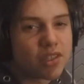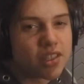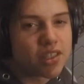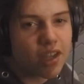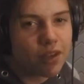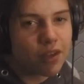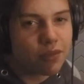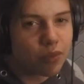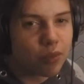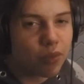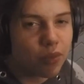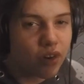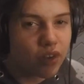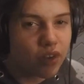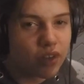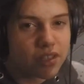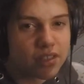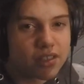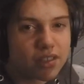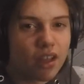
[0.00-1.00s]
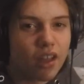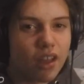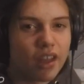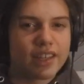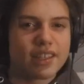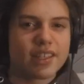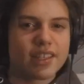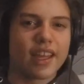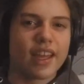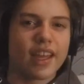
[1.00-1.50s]
7, we're only starting
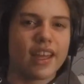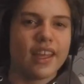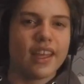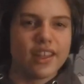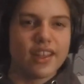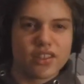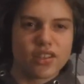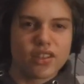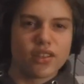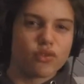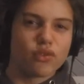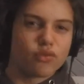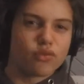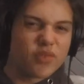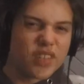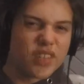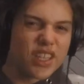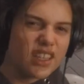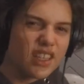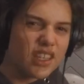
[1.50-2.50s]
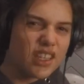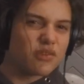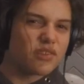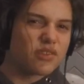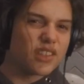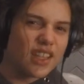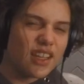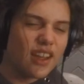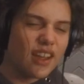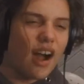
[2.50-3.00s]
to get into the really,
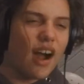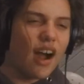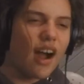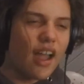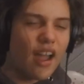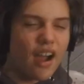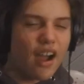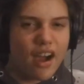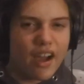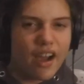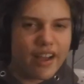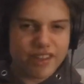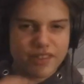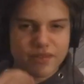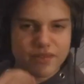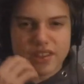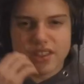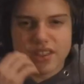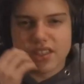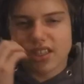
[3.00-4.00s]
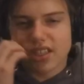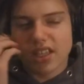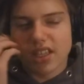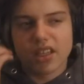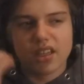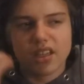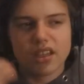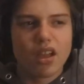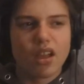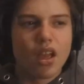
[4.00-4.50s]
really high highs of this
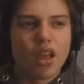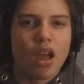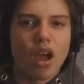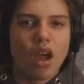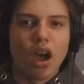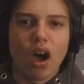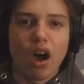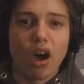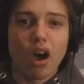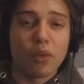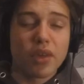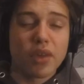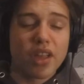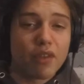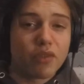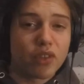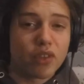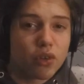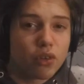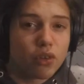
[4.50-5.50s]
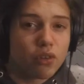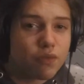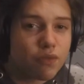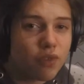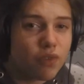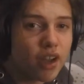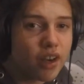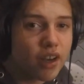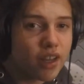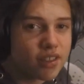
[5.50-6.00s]
year. We have the Good
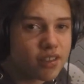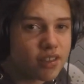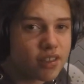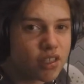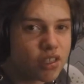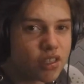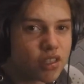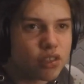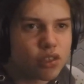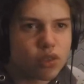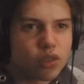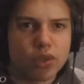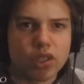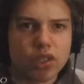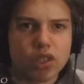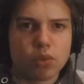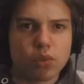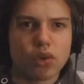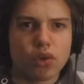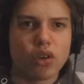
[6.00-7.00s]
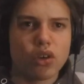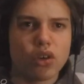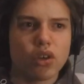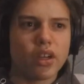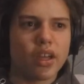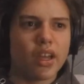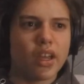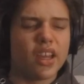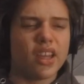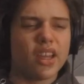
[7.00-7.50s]
Friday sessions, which
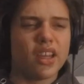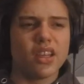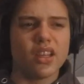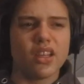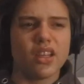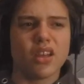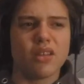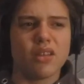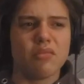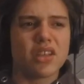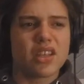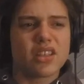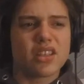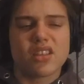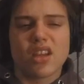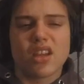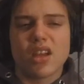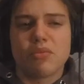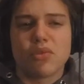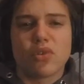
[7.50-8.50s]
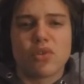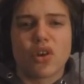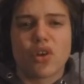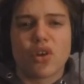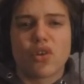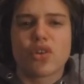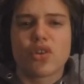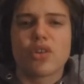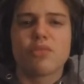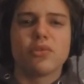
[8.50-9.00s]
were a mixtape or a
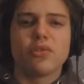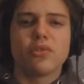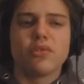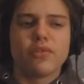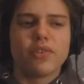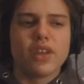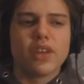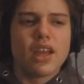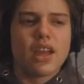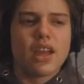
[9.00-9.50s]
group of